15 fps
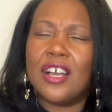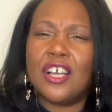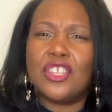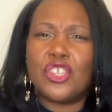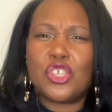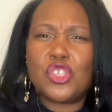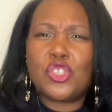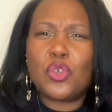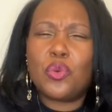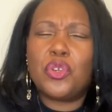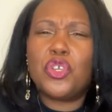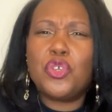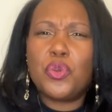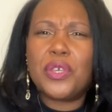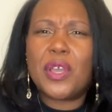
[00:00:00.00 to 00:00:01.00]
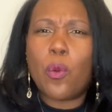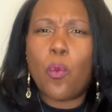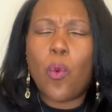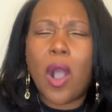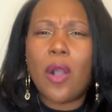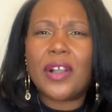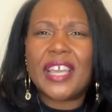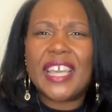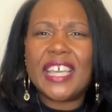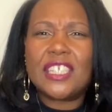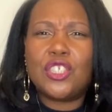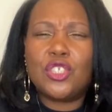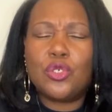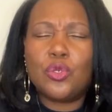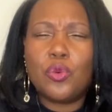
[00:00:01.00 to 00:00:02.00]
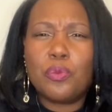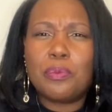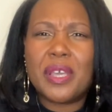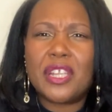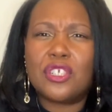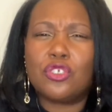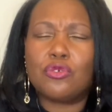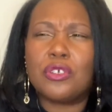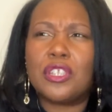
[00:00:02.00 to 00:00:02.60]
the sooner you can walk into ministry.